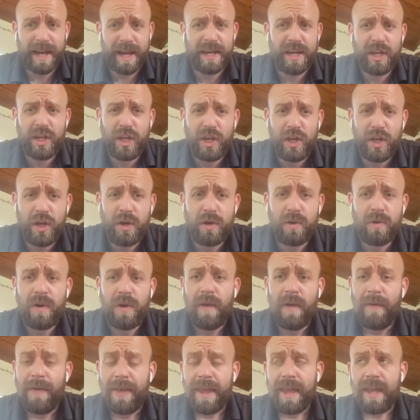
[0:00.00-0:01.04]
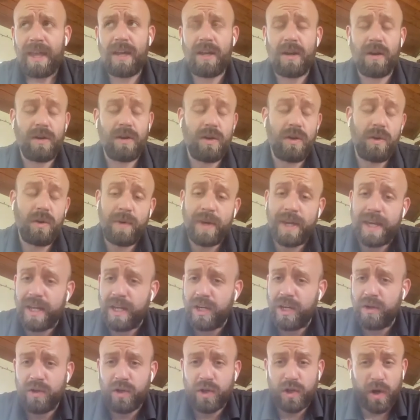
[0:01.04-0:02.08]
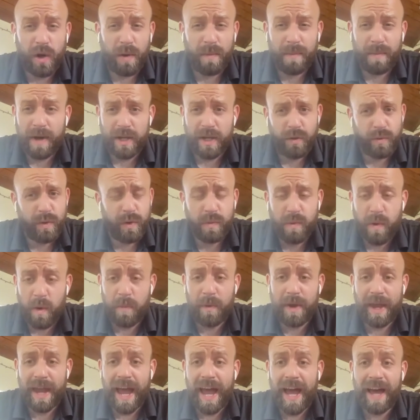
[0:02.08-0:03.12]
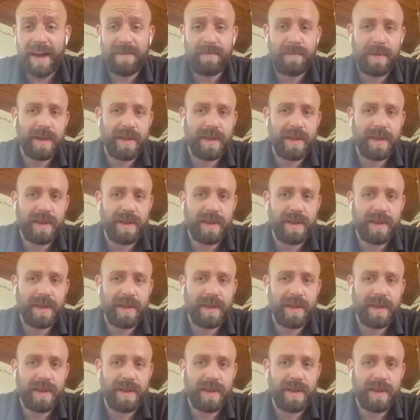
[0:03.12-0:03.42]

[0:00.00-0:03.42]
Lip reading: Yeah. And you know, we can do so much with what we have,